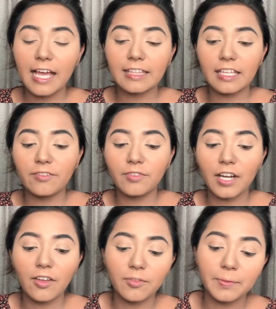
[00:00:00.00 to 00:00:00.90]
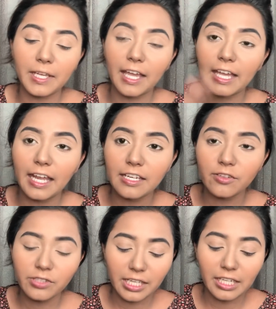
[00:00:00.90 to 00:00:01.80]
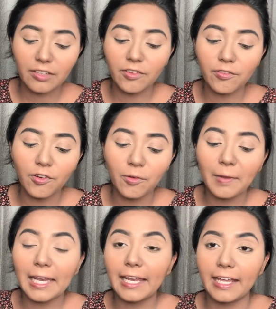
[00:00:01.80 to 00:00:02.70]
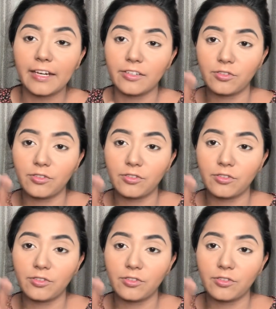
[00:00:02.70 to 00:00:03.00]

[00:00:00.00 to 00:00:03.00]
and then when I will be again using it, it will form a layer.